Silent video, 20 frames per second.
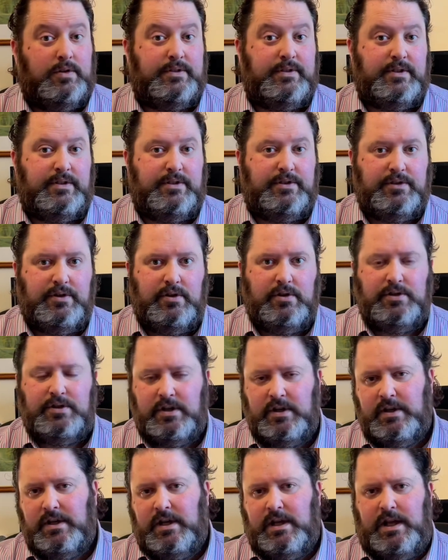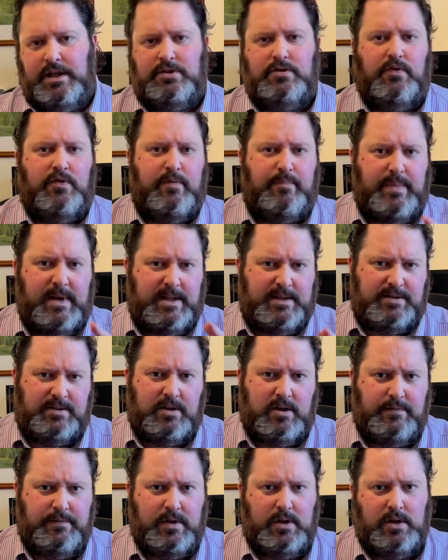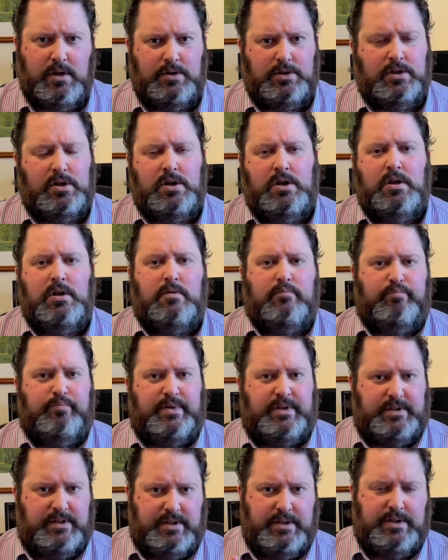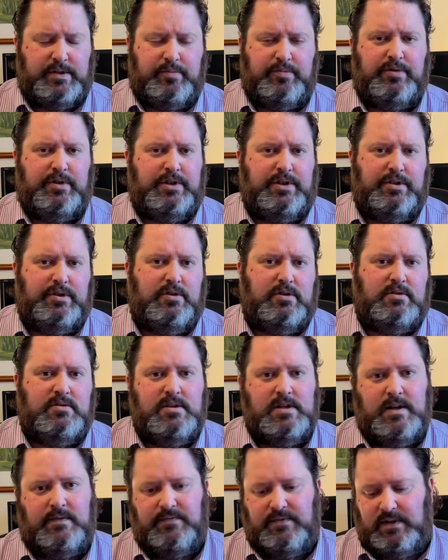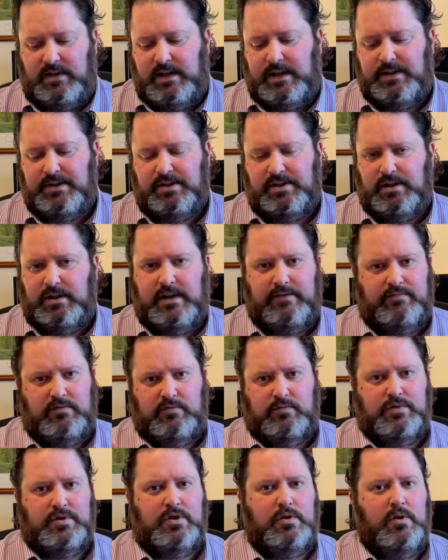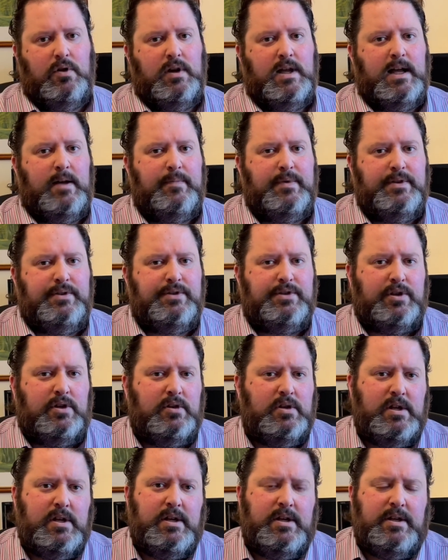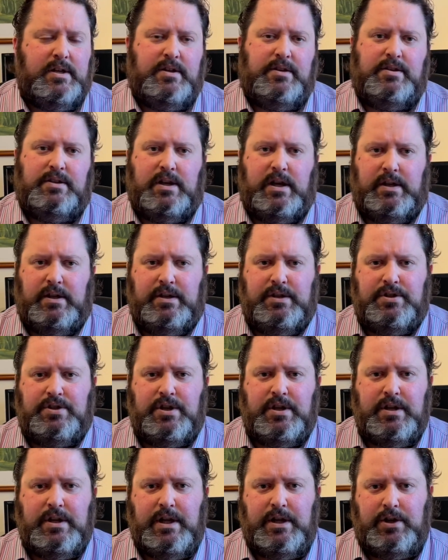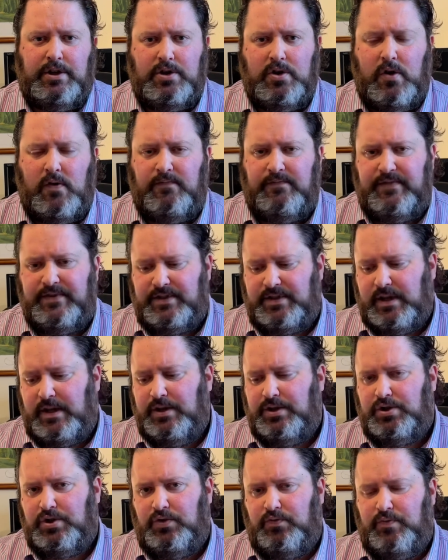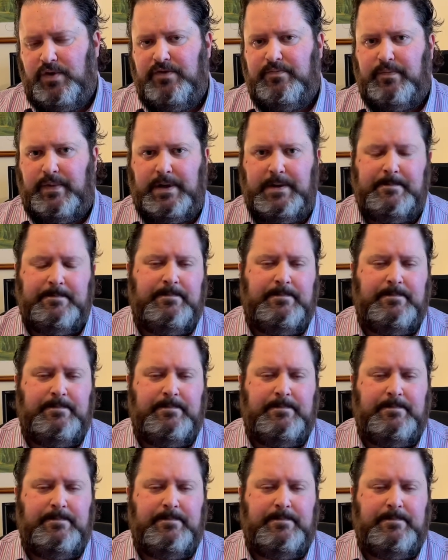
is good. It's not the best I've heard, but it is pretty good nonetheless. And everyone was quite happy to engage in a conversation with me.